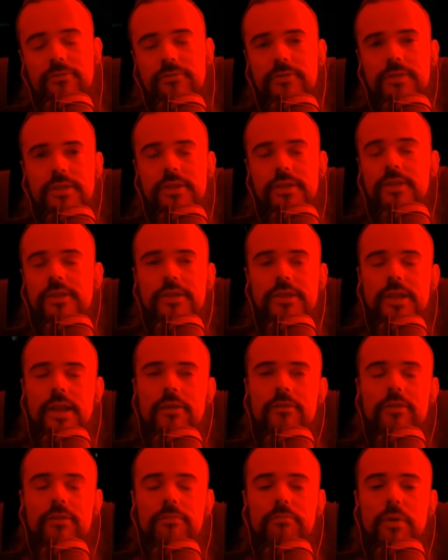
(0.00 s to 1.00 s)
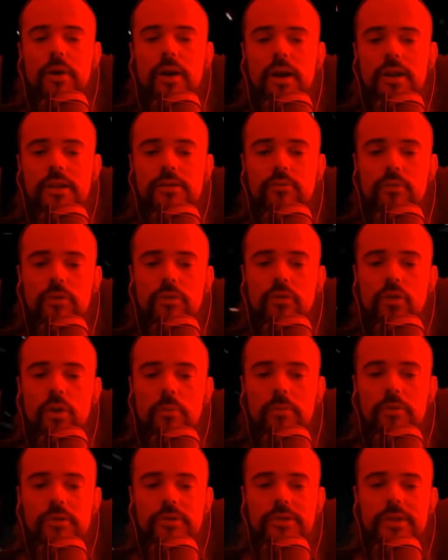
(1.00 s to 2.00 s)
6, 7 pods with
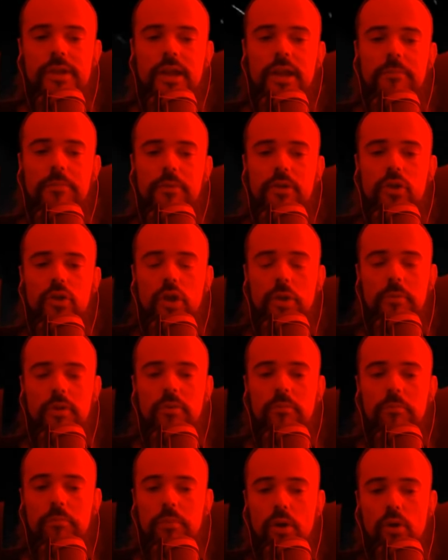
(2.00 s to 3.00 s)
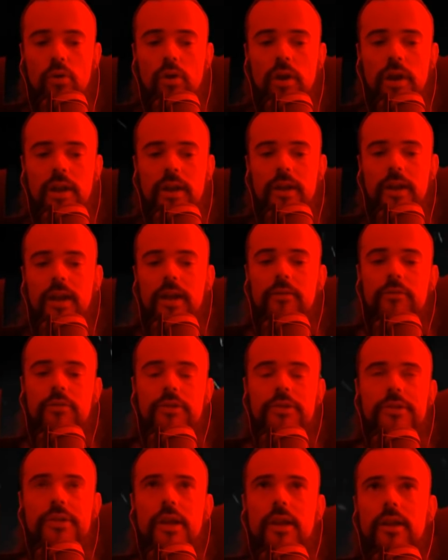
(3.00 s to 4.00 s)
normal setup and normal bow every
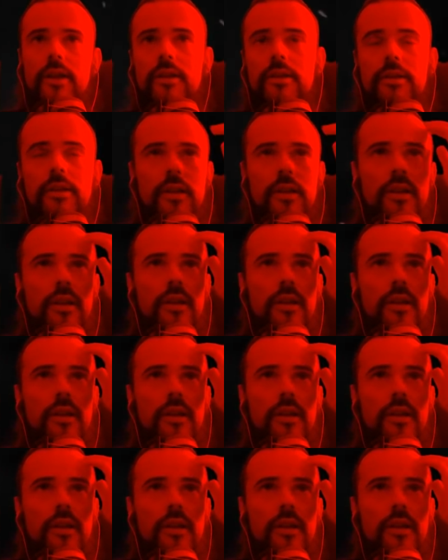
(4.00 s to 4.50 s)
second.